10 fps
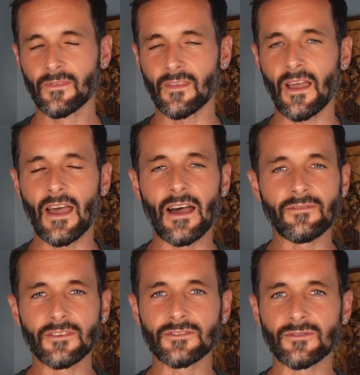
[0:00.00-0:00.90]
to
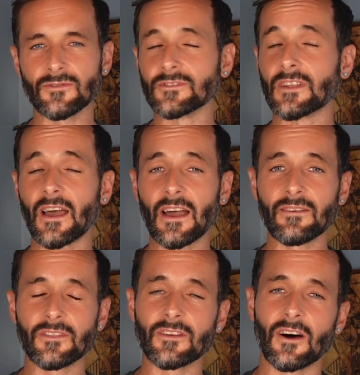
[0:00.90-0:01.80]
have the tools, to
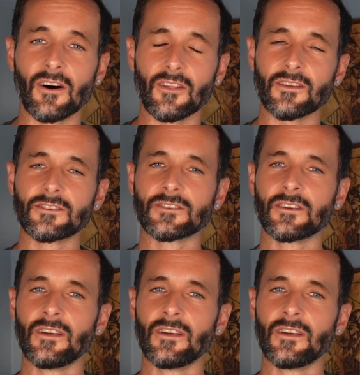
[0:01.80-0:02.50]
have the knowledge.